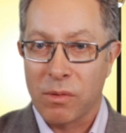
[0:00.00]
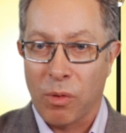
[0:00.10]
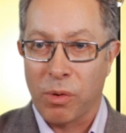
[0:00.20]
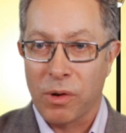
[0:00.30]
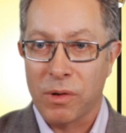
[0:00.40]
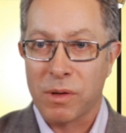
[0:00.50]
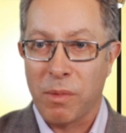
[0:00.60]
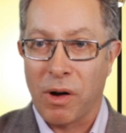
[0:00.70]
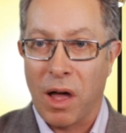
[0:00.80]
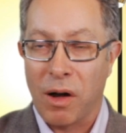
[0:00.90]
It will produce
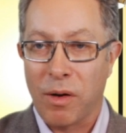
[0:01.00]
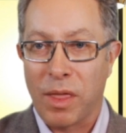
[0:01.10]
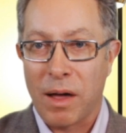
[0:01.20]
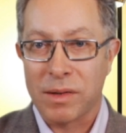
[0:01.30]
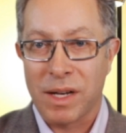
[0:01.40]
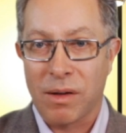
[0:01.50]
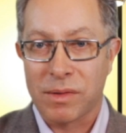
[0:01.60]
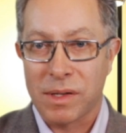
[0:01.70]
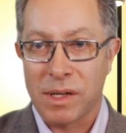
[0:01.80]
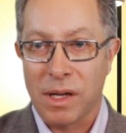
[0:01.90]
about 100,000
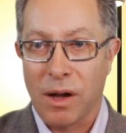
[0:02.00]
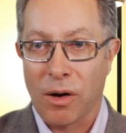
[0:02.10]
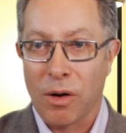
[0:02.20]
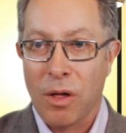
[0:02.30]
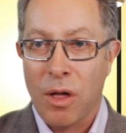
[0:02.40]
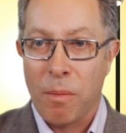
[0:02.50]
ounces a year,